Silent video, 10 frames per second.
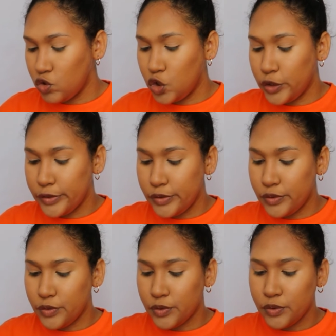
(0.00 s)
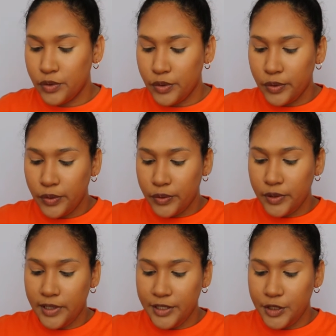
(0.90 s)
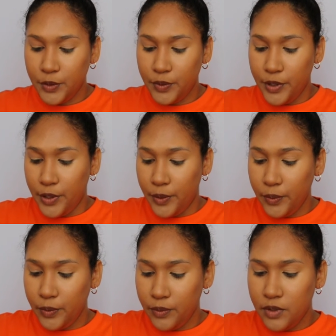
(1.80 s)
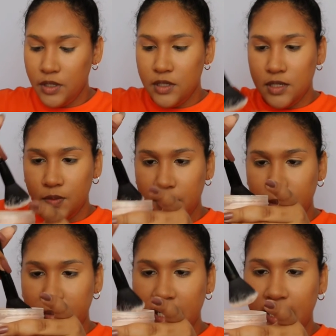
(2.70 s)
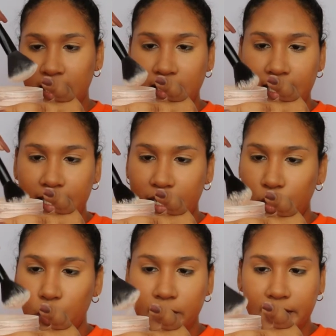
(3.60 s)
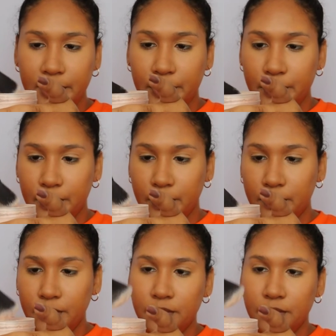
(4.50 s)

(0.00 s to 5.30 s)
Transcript: Just to let you know. So dipping it in like I normally do.